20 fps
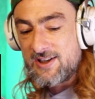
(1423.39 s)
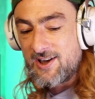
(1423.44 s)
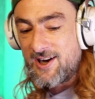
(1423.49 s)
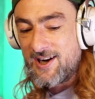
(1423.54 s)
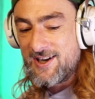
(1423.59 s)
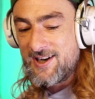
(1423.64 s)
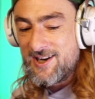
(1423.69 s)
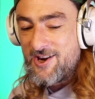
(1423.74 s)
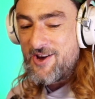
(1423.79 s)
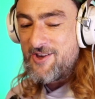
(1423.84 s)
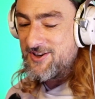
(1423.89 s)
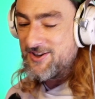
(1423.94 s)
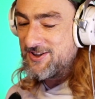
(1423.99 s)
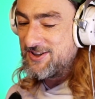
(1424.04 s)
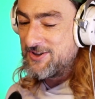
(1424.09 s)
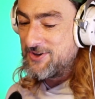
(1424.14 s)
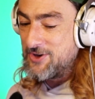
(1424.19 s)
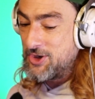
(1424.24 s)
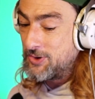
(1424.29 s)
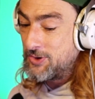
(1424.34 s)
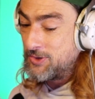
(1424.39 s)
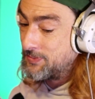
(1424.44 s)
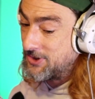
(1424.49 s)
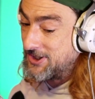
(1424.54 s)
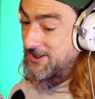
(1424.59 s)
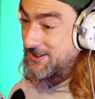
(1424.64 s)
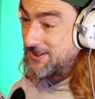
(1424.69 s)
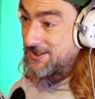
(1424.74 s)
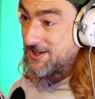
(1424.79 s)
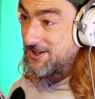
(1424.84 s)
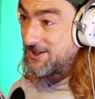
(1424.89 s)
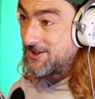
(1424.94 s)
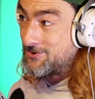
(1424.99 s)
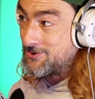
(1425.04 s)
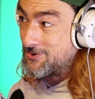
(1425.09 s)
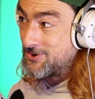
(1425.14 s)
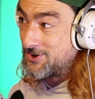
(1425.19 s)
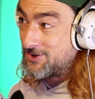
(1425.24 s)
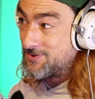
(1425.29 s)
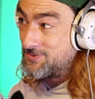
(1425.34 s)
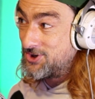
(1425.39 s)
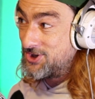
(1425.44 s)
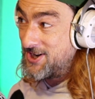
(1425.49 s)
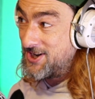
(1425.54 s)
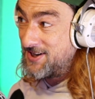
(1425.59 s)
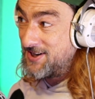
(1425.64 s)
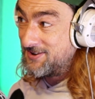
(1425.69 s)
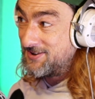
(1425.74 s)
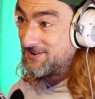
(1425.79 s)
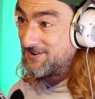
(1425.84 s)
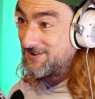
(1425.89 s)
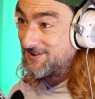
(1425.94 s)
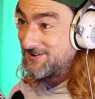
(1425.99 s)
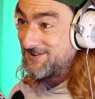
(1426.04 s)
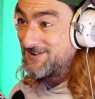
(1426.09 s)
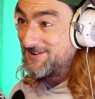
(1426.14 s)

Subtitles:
He's like, this is good, but it's going to cause some shit.